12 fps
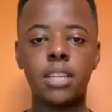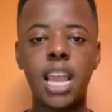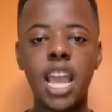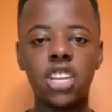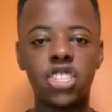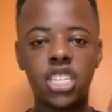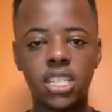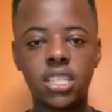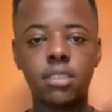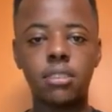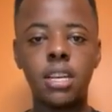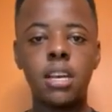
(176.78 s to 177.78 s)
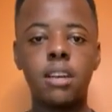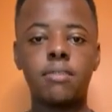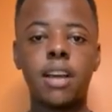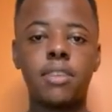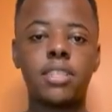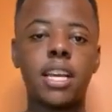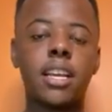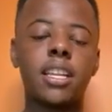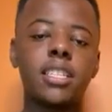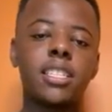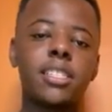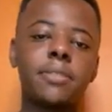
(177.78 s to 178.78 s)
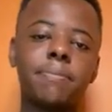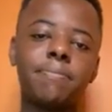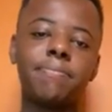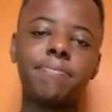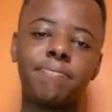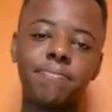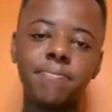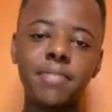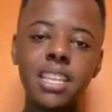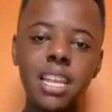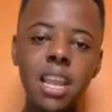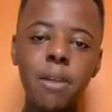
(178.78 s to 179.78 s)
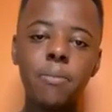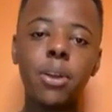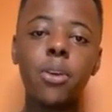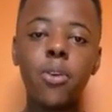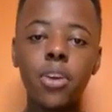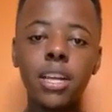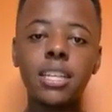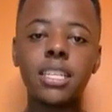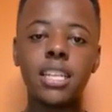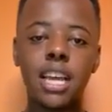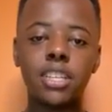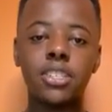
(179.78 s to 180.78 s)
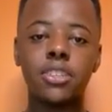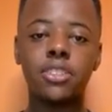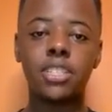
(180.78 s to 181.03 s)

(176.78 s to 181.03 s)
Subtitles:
in just 5 seconds. But according to National